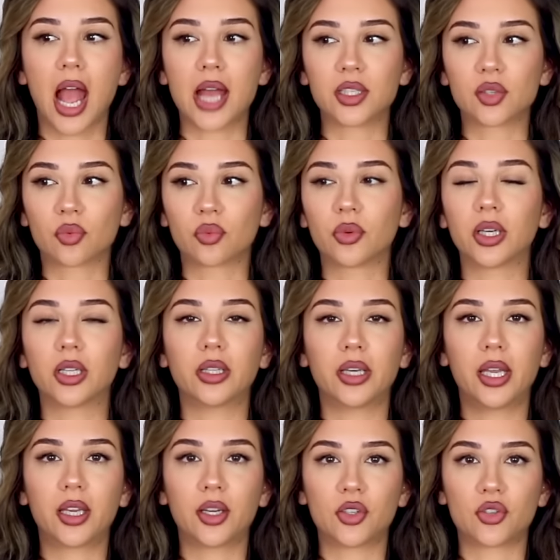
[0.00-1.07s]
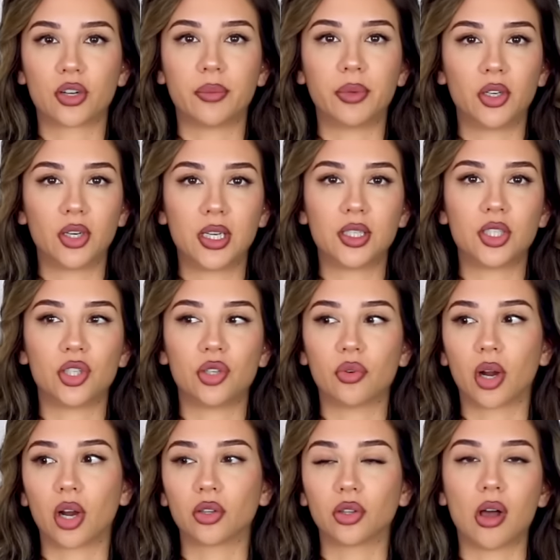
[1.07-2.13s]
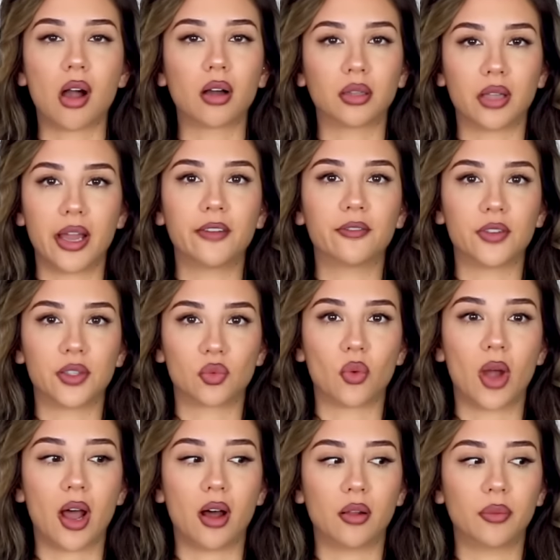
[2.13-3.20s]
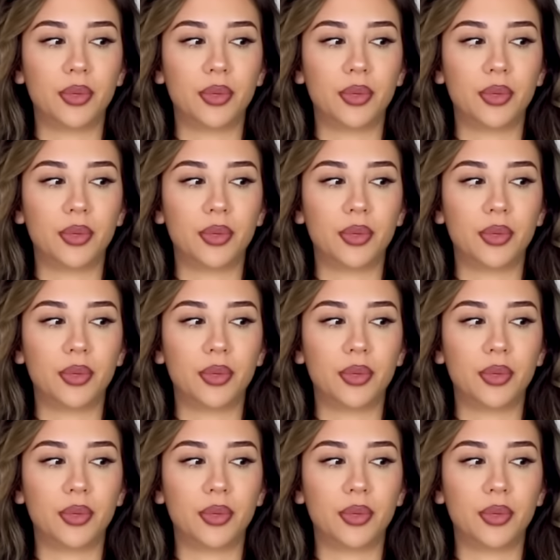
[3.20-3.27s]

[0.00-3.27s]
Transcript: has really contributed to her long life as well